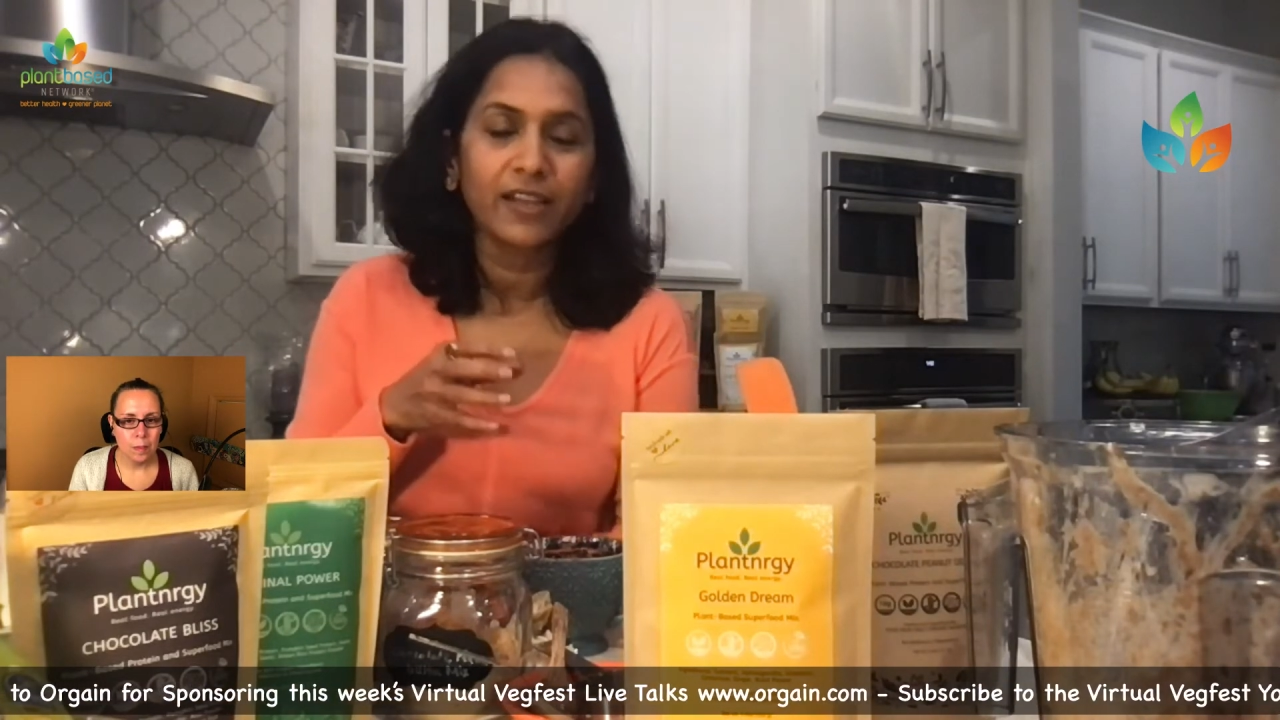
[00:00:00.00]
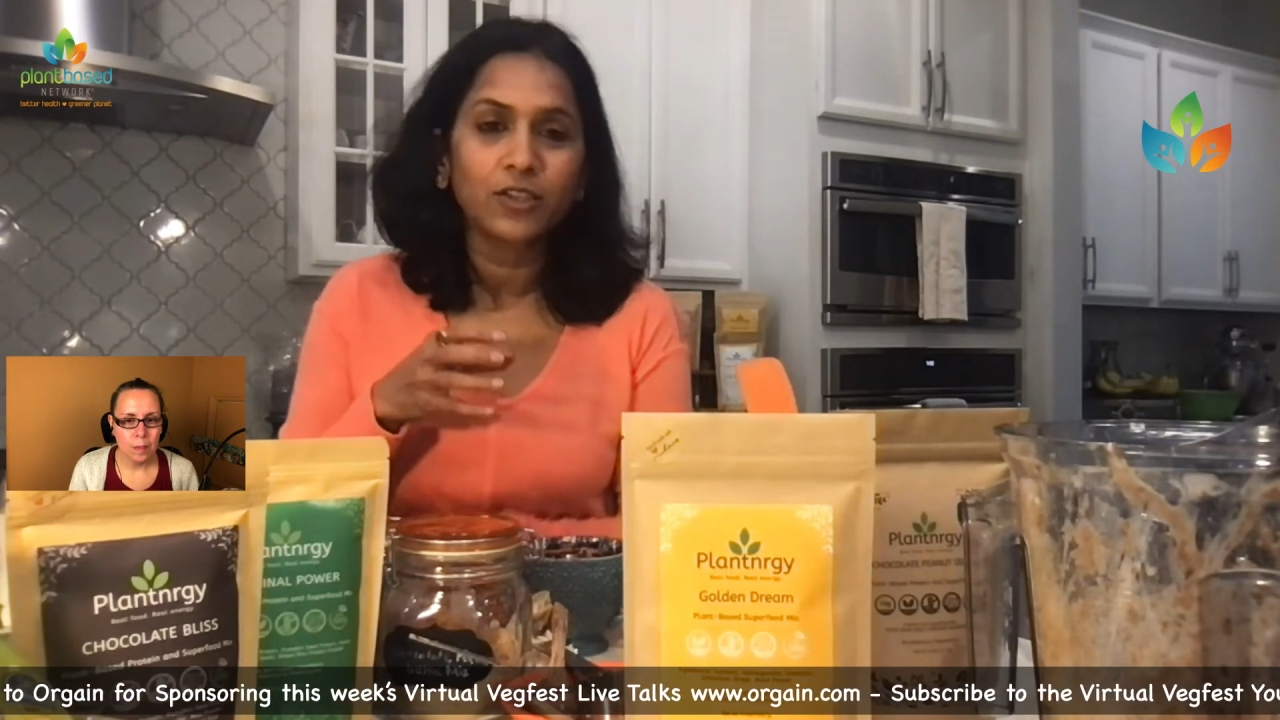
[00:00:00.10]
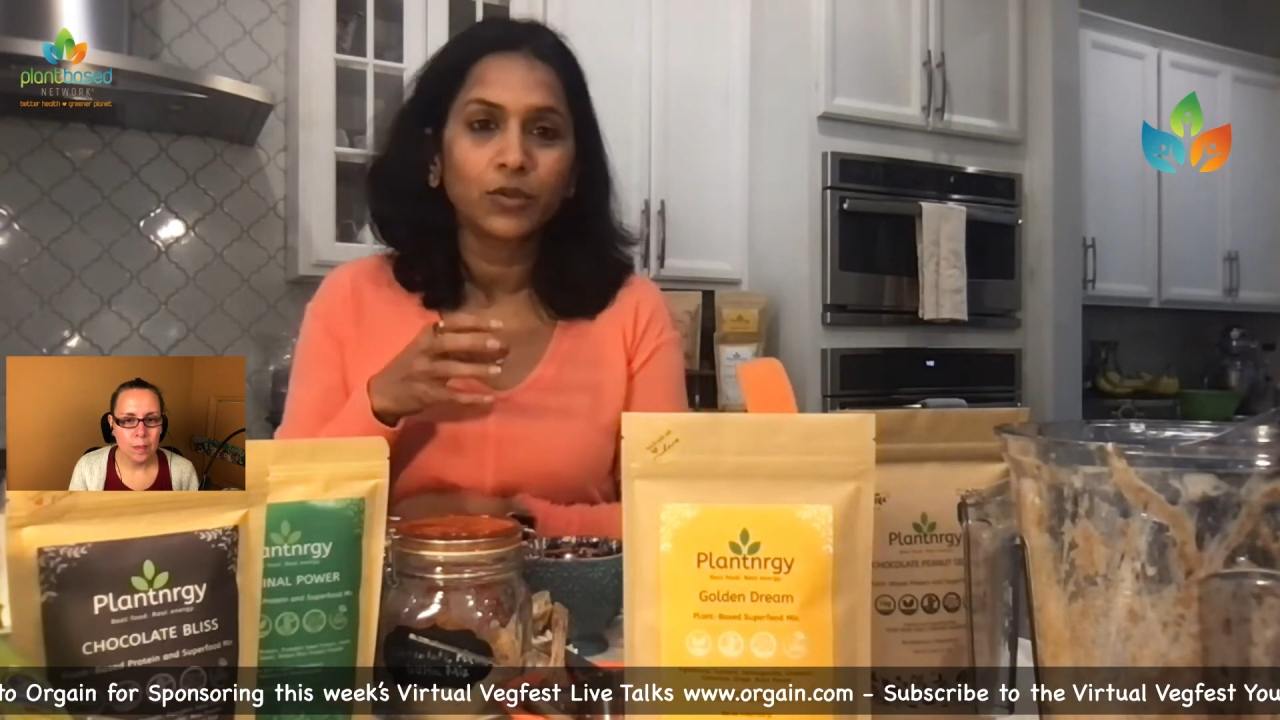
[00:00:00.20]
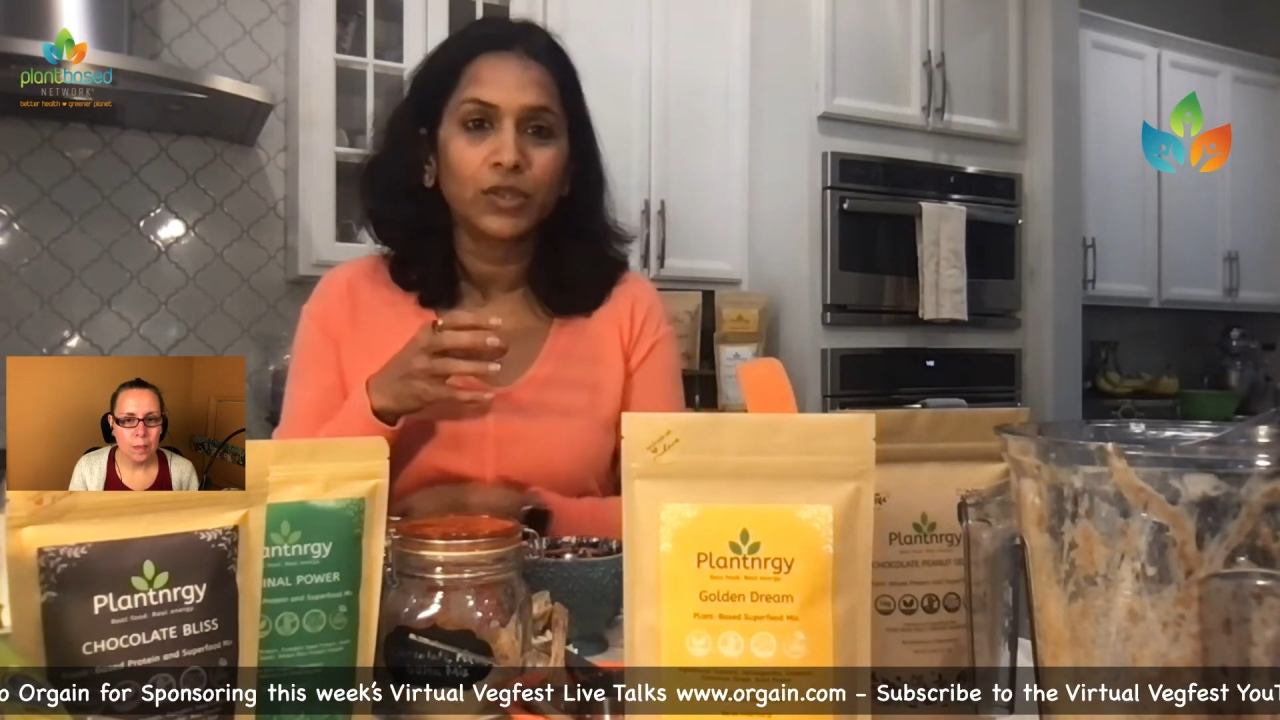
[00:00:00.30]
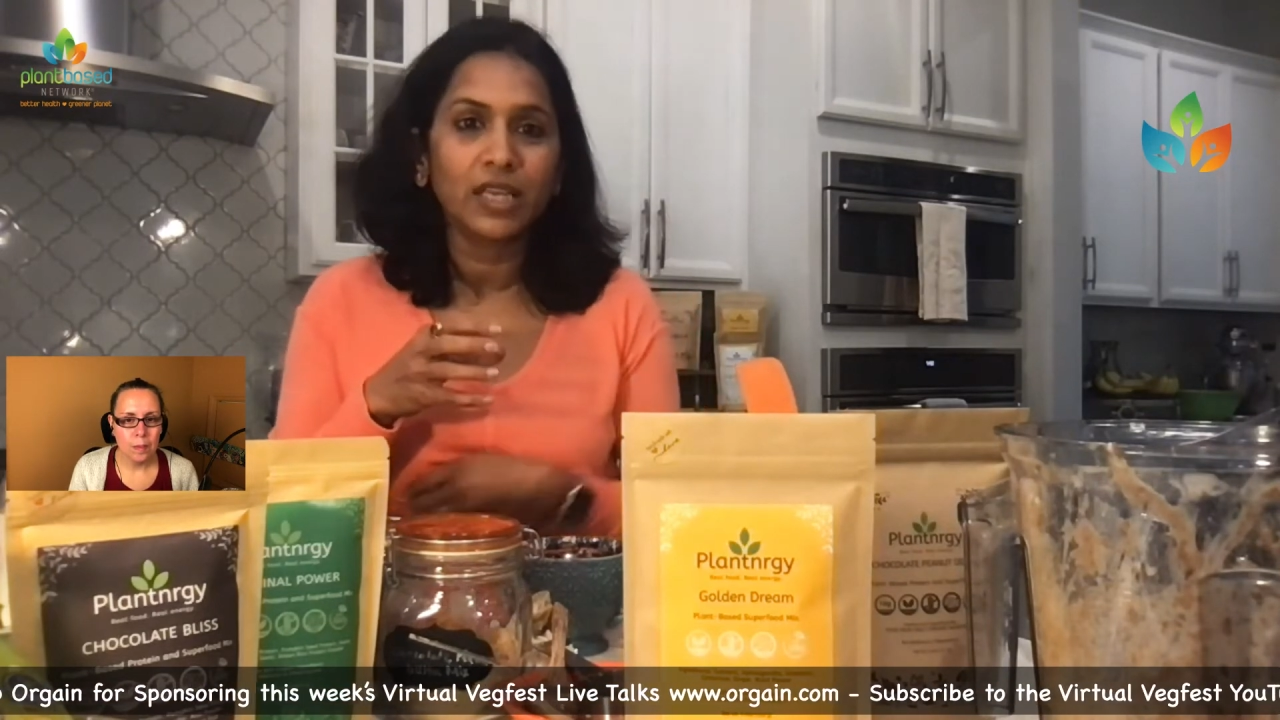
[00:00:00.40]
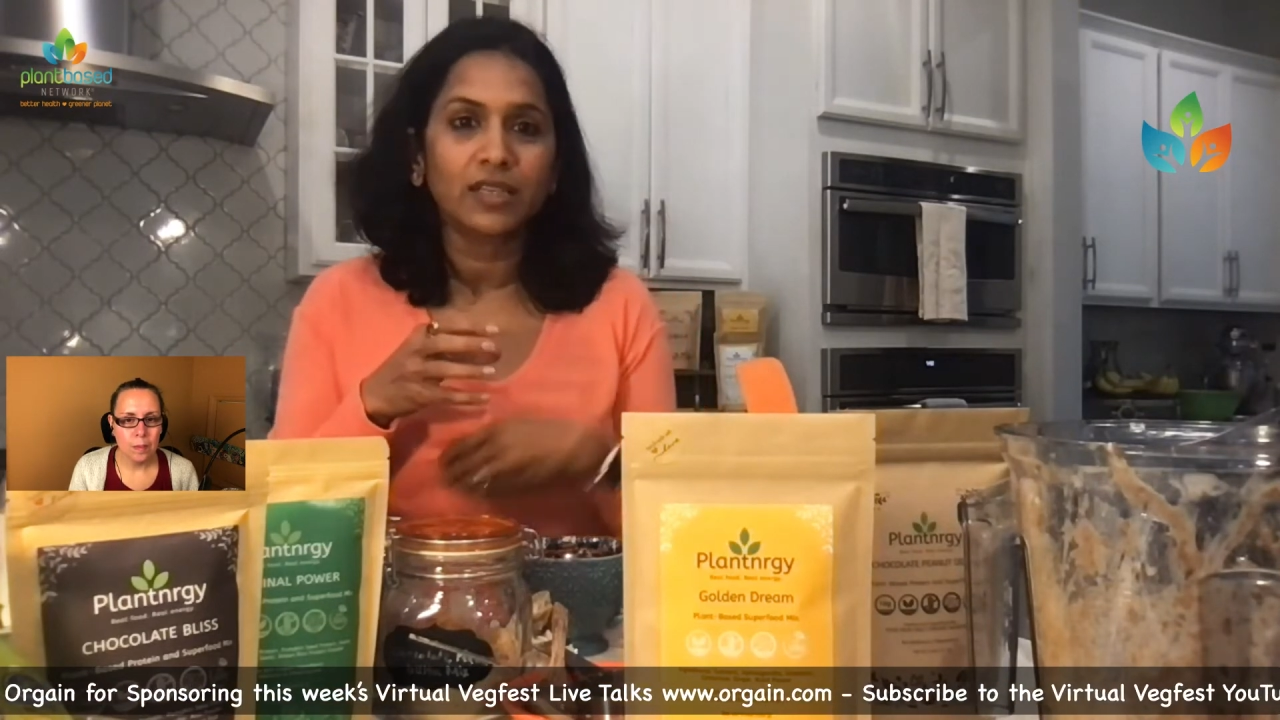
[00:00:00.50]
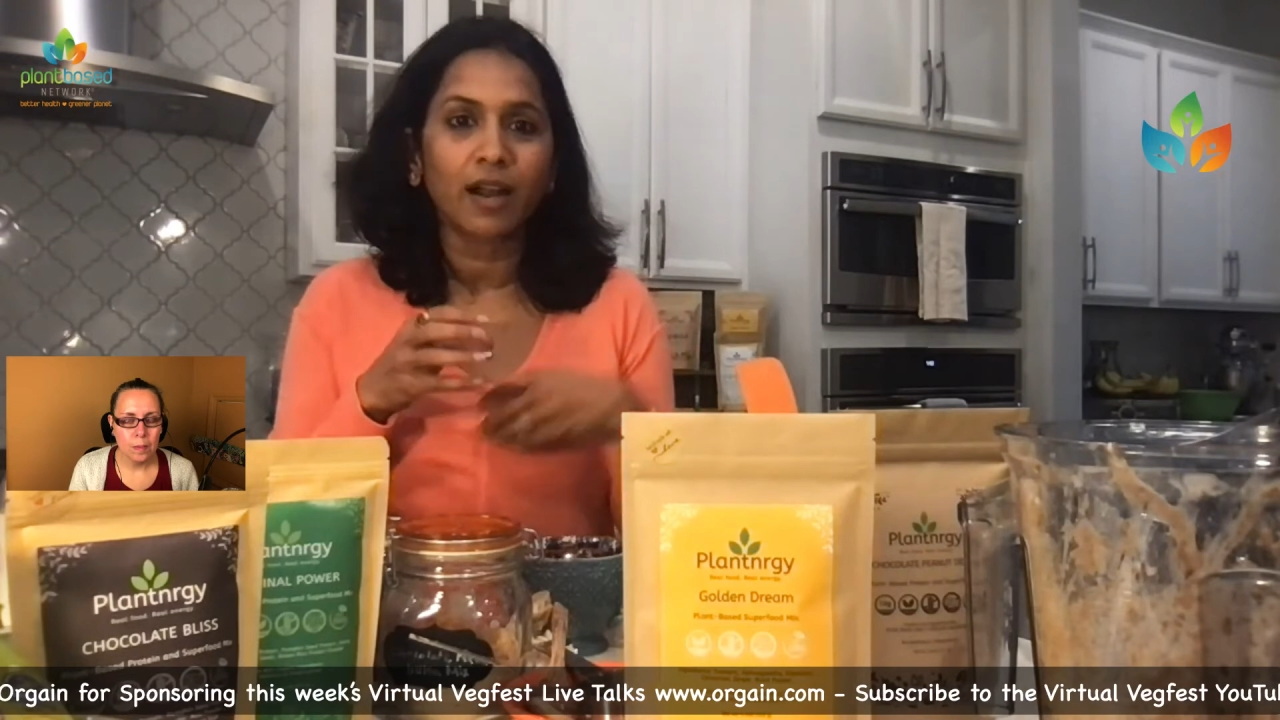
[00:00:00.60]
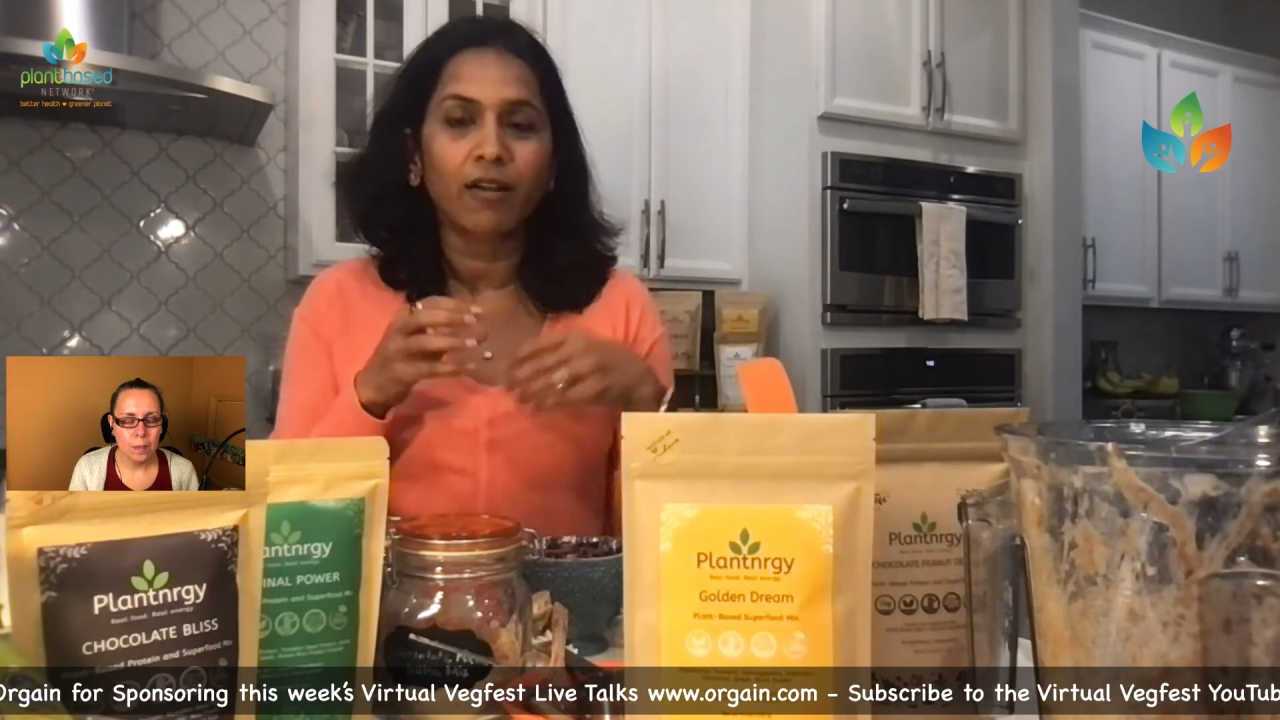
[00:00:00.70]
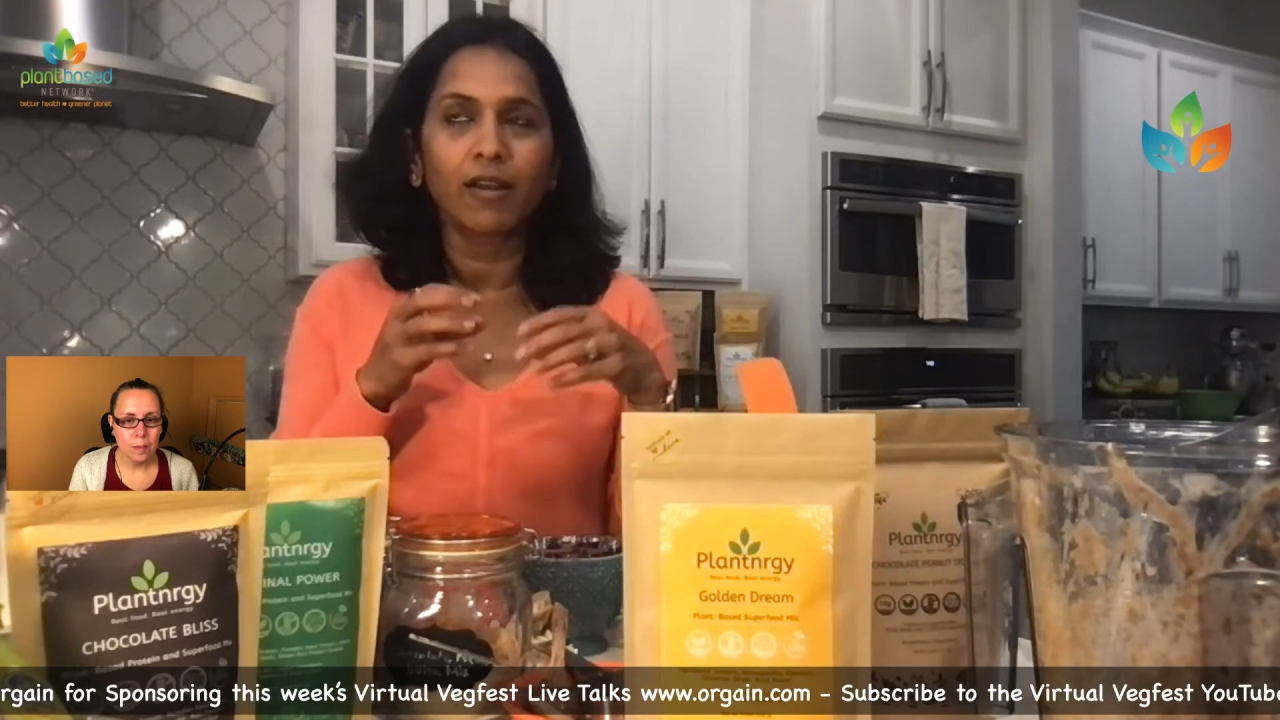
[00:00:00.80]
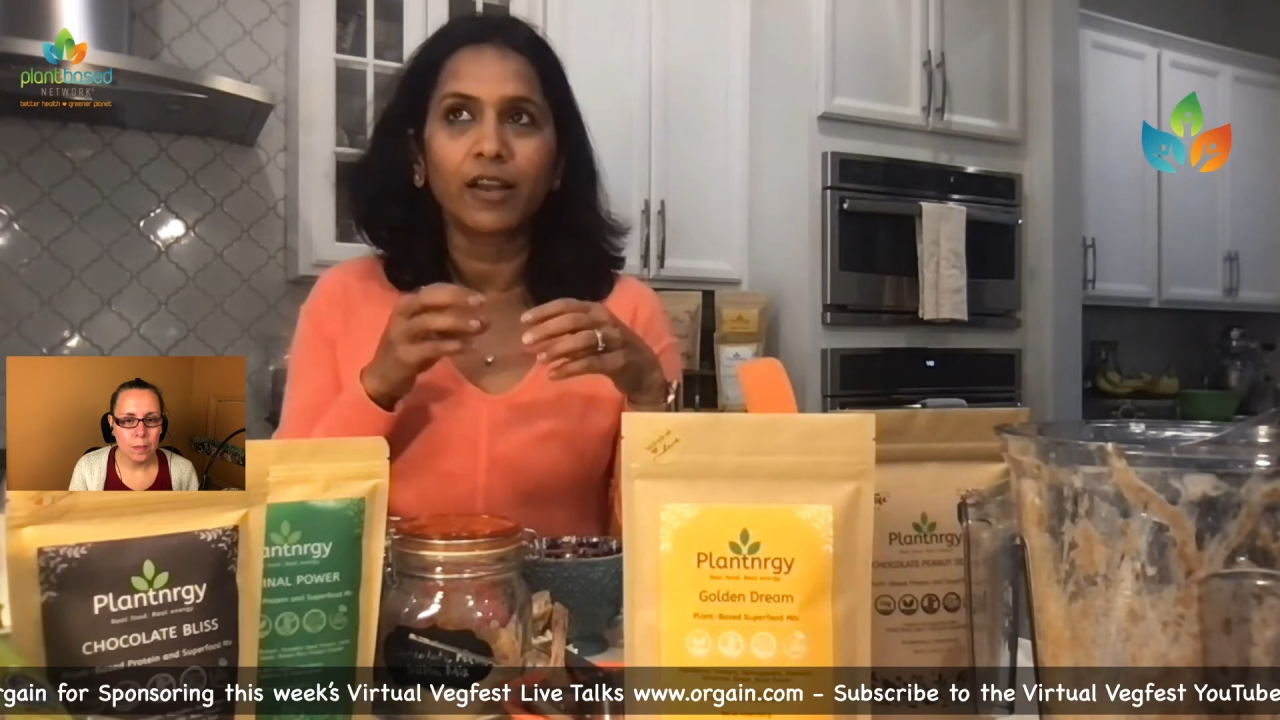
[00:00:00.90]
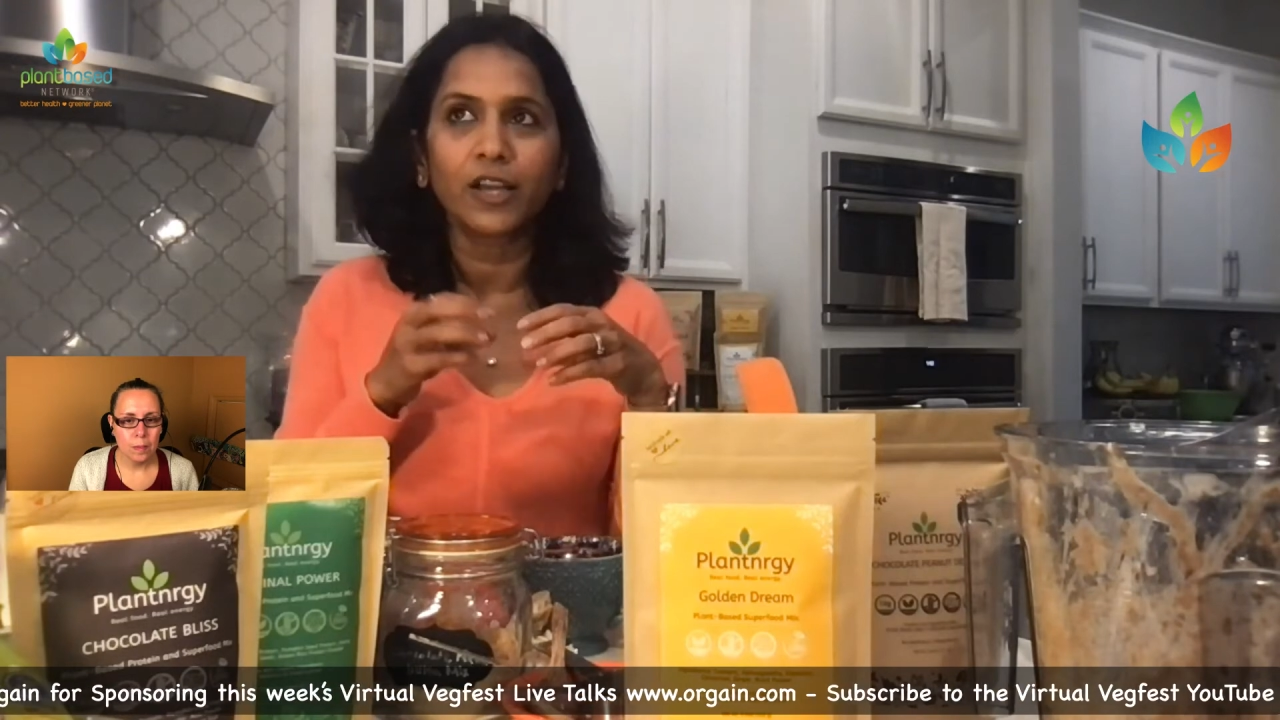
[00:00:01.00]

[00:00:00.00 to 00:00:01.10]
And so these are all